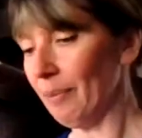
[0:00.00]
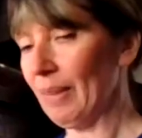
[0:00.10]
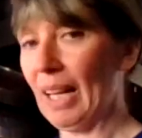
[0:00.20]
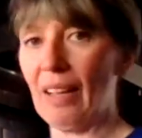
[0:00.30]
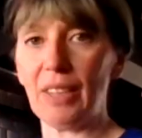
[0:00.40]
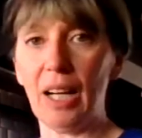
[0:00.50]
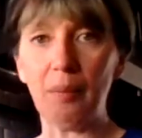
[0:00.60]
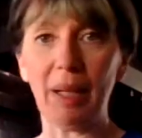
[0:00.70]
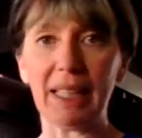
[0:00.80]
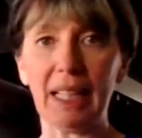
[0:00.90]
I've got
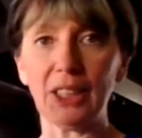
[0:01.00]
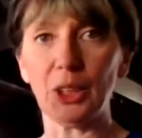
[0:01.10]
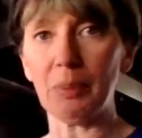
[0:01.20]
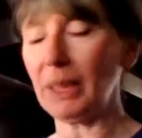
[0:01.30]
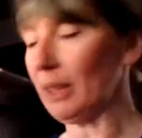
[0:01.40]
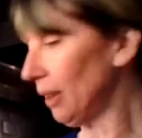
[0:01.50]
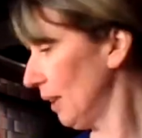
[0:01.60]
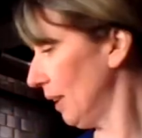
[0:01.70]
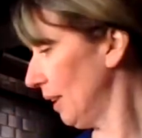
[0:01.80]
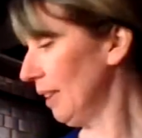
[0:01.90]
my ketchup here,
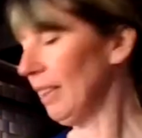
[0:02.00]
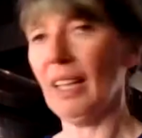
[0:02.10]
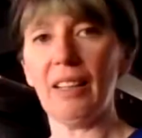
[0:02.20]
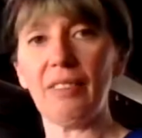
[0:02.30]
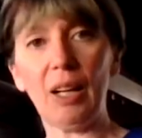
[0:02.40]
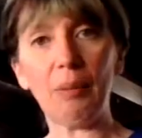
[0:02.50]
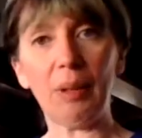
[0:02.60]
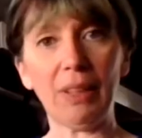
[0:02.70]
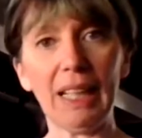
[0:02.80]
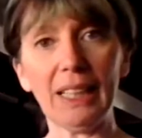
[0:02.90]
got my
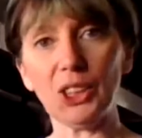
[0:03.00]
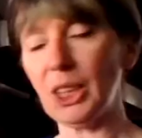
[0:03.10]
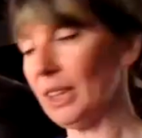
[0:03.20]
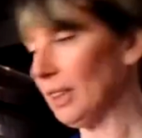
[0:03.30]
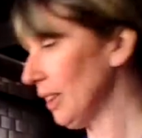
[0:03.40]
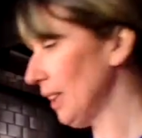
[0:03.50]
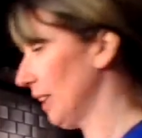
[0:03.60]
ranch here,